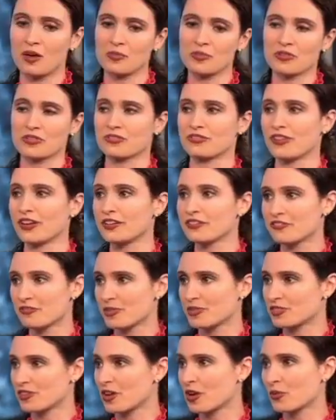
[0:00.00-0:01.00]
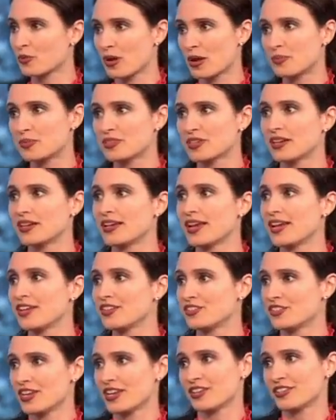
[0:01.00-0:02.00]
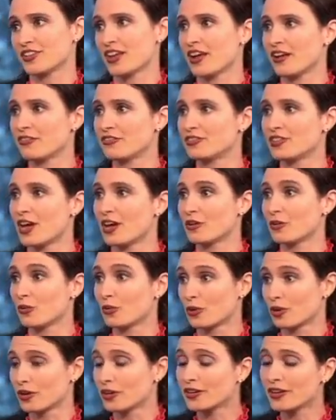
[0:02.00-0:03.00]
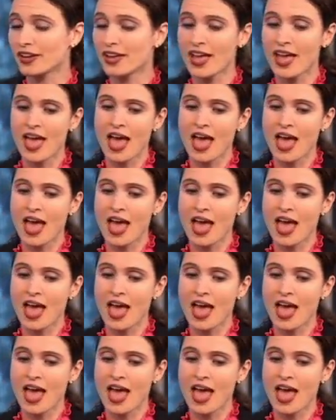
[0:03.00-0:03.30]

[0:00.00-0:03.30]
You can find information on our website, hhf.org.